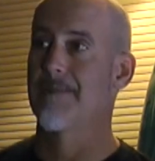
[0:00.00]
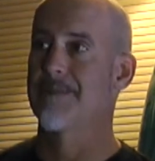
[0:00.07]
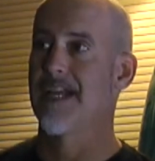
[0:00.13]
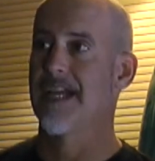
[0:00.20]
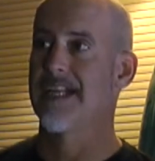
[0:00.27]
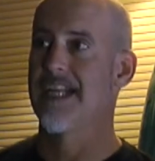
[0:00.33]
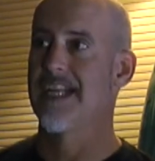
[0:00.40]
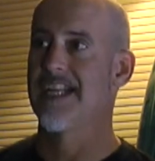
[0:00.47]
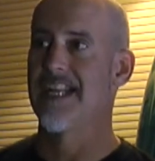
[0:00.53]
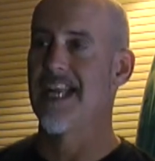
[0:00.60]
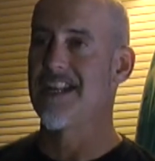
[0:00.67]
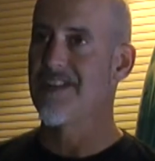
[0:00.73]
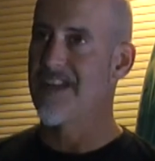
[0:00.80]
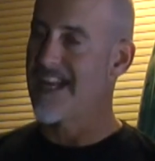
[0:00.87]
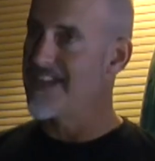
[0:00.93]
up technique, and
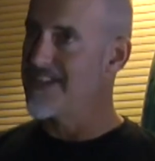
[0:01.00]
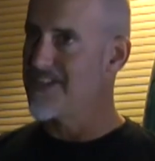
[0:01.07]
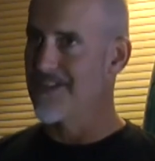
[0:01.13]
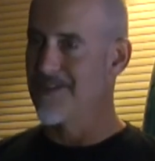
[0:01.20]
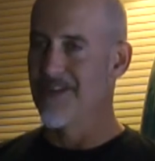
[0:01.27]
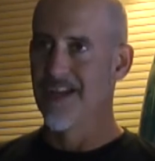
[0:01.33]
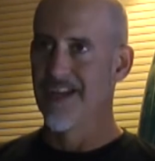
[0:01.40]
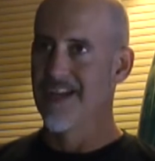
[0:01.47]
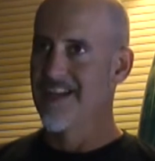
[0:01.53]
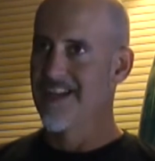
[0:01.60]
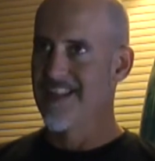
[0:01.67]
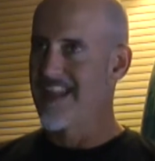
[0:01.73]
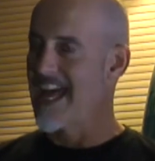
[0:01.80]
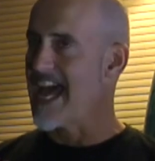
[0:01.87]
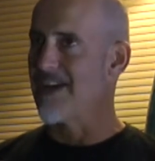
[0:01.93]
then you get into
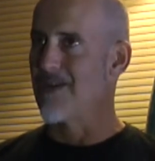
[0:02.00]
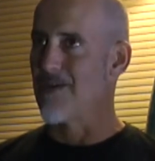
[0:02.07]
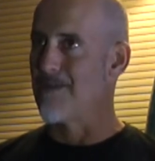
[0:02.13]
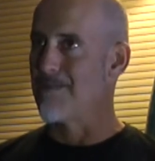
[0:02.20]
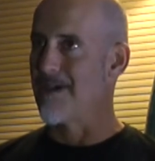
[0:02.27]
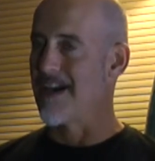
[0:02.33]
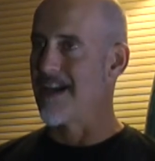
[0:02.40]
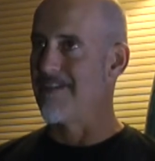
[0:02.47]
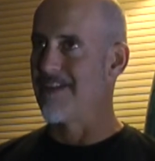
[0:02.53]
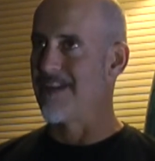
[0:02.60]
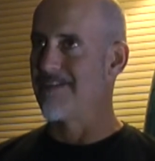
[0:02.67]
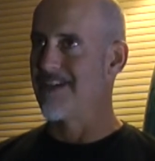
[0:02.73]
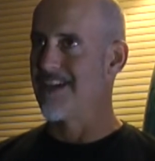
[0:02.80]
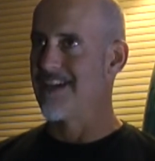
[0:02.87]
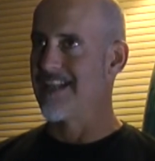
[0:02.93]
that whole part of
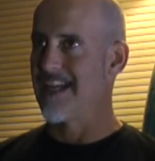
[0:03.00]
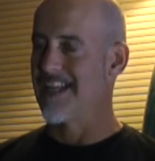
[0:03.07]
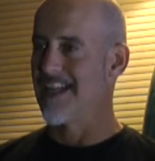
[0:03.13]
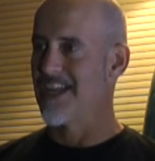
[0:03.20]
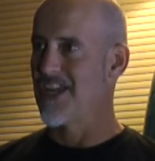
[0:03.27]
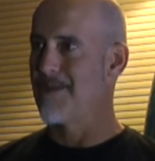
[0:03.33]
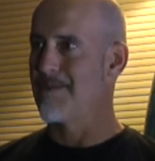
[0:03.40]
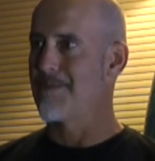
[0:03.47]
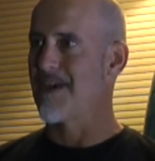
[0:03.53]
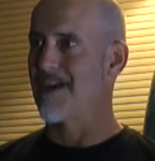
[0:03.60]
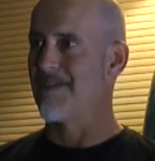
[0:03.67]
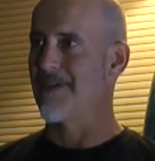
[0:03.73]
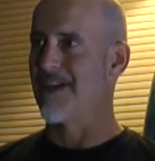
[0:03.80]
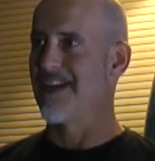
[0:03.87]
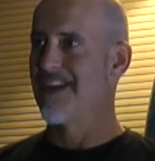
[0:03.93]
it, where the human part
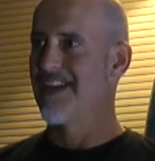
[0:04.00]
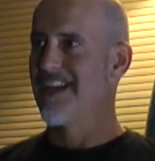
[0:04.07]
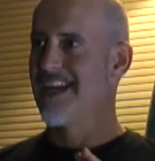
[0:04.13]
of it, where